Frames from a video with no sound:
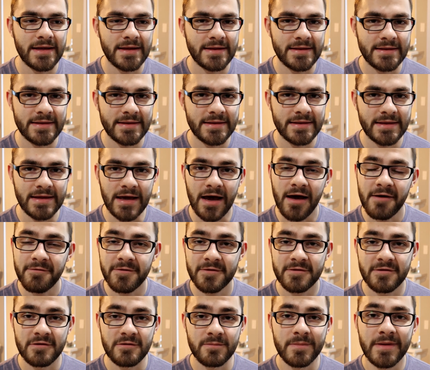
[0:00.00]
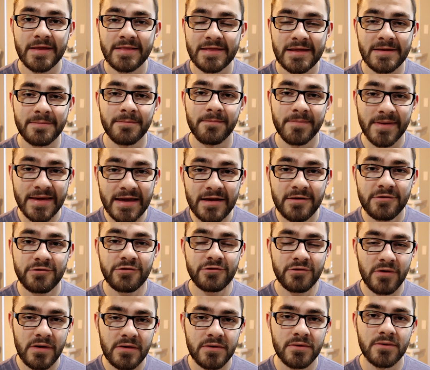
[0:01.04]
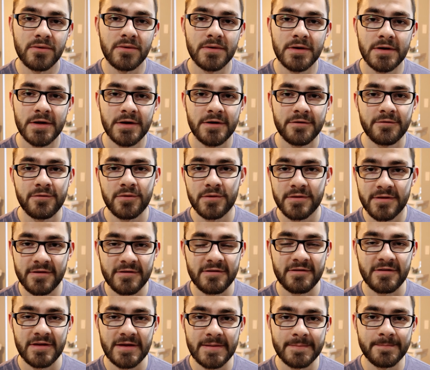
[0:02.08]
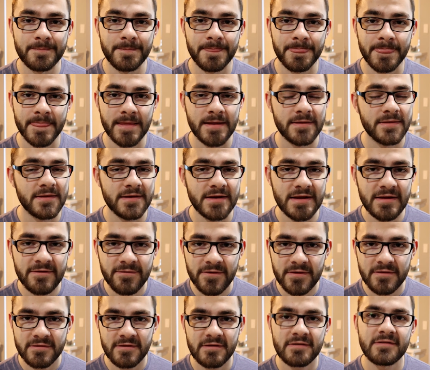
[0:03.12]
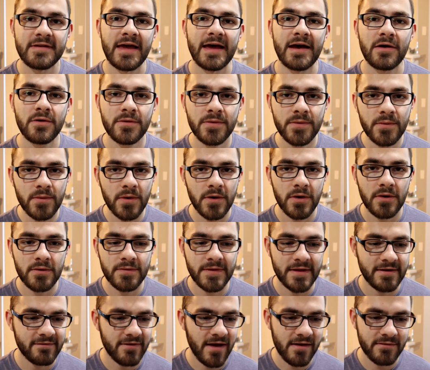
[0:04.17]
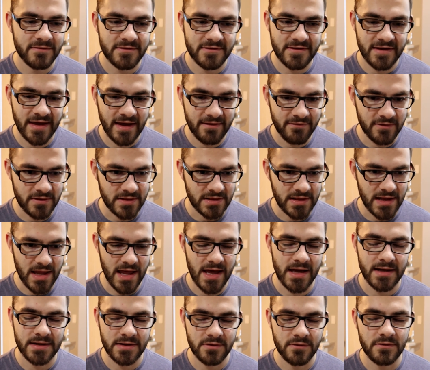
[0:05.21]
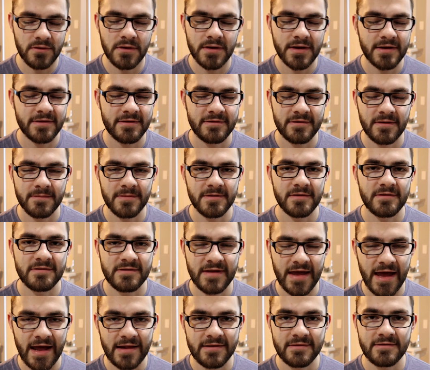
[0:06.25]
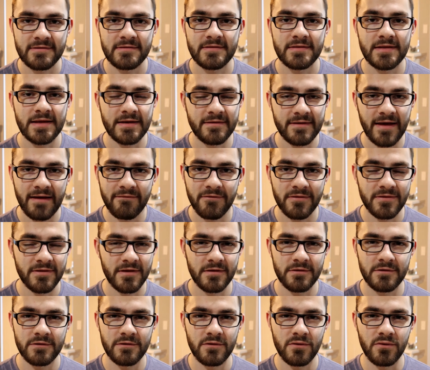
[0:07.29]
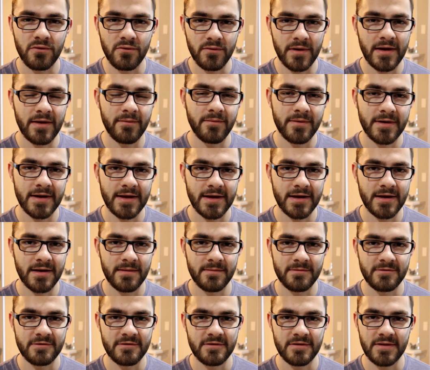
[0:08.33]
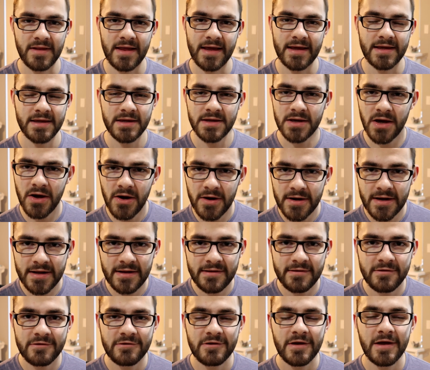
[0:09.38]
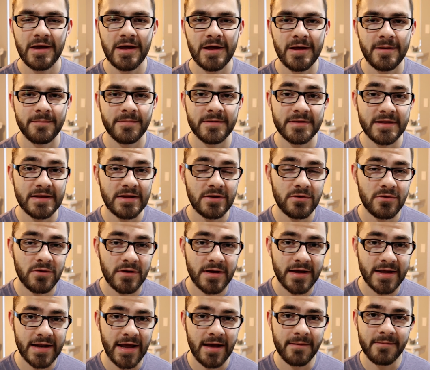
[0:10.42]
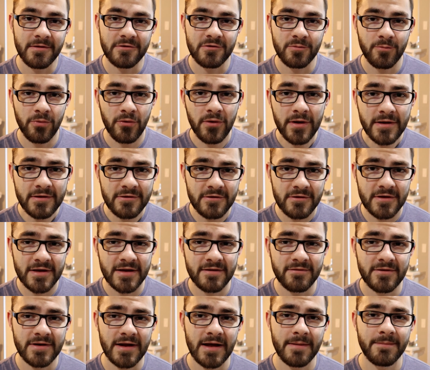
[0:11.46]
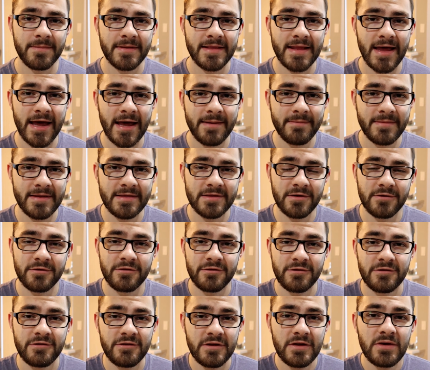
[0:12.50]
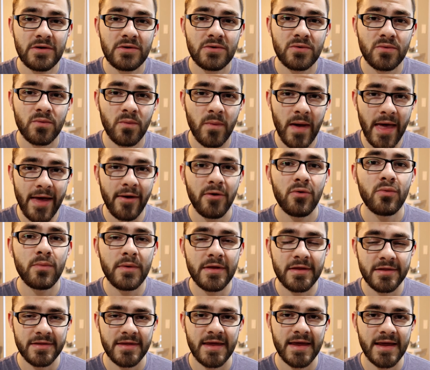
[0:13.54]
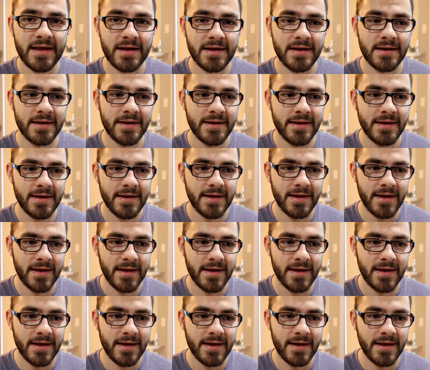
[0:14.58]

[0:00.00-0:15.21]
the offense has been the biggest struggle for this team. The defense has held their own. They've obviously have a lot. You look at some of the stats, they haven't done so great when it comes to like yardage, but then you look at how much points are given up. And I mean, they're still well within